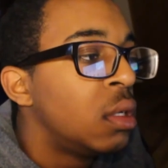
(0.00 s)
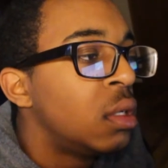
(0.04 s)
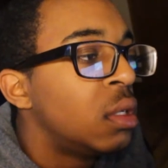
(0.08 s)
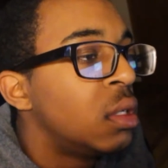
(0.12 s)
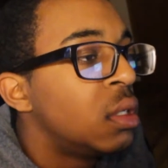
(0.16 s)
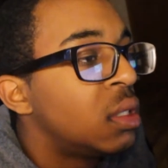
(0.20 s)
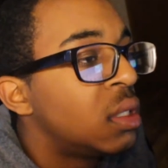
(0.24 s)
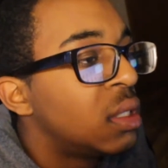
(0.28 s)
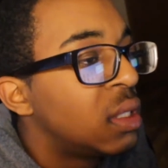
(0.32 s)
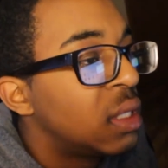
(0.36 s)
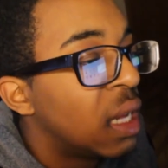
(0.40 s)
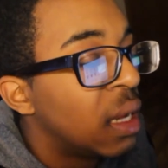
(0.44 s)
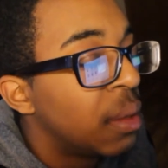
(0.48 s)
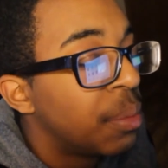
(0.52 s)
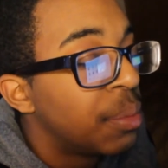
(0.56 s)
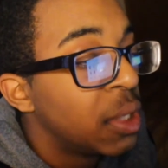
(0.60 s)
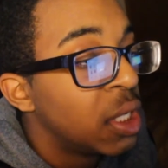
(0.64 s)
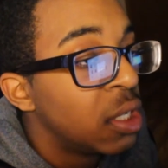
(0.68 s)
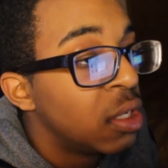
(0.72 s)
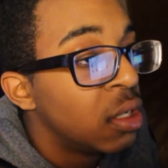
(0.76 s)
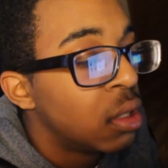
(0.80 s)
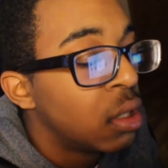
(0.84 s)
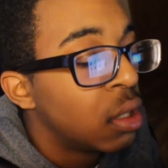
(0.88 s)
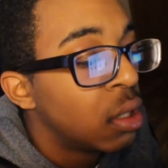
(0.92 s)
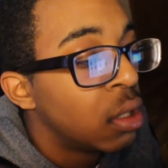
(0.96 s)
Stopping
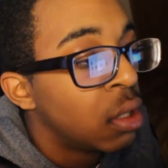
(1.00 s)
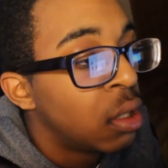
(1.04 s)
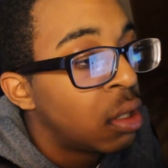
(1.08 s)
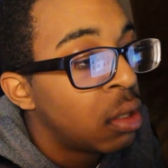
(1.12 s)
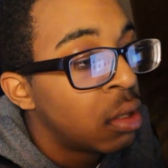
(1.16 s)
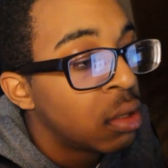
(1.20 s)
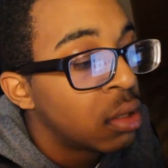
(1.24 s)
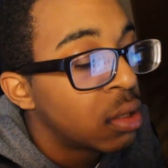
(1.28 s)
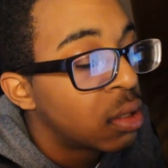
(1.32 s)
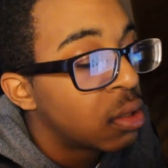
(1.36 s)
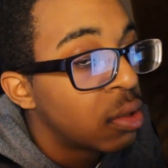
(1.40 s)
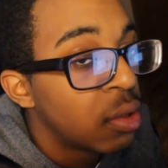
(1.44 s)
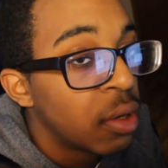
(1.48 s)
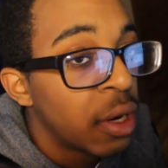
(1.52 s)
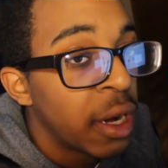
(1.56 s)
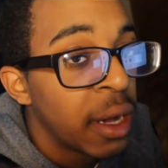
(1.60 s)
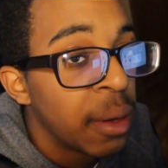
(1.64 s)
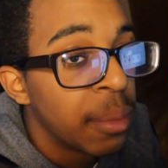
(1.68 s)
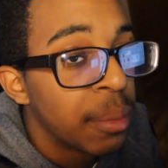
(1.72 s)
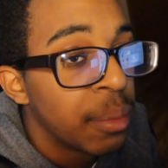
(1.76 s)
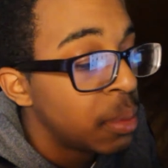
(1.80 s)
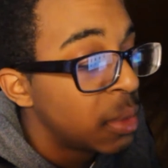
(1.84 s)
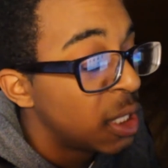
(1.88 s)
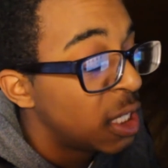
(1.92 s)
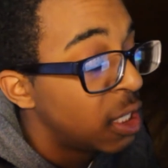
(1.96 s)
it, cutting all the
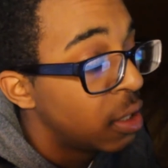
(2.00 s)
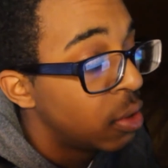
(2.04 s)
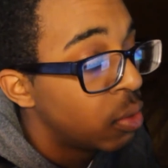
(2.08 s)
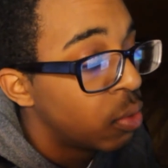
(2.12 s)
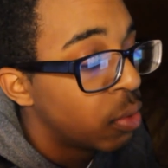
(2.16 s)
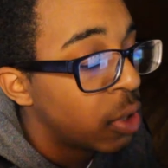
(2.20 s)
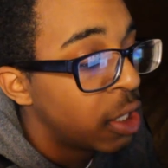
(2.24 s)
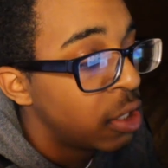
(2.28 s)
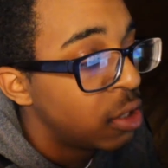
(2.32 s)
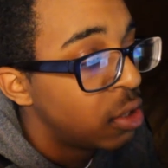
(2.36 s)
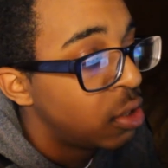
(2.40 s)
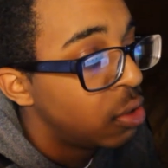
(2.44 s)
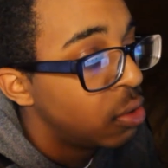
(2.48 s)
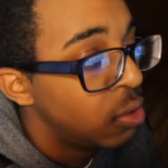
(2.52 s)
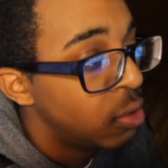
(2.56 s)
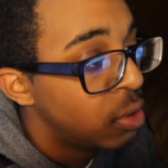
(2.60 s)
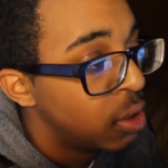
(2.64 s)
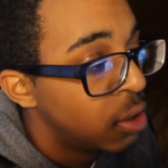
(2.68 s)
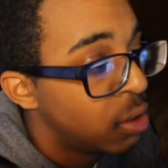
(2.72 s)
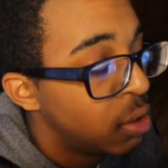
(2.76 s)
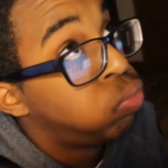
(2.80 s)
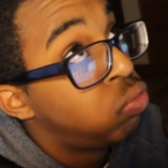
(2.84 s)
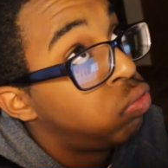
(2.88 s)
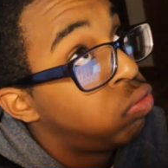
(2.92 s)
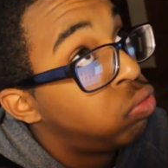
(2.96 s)
crap, and get right to it.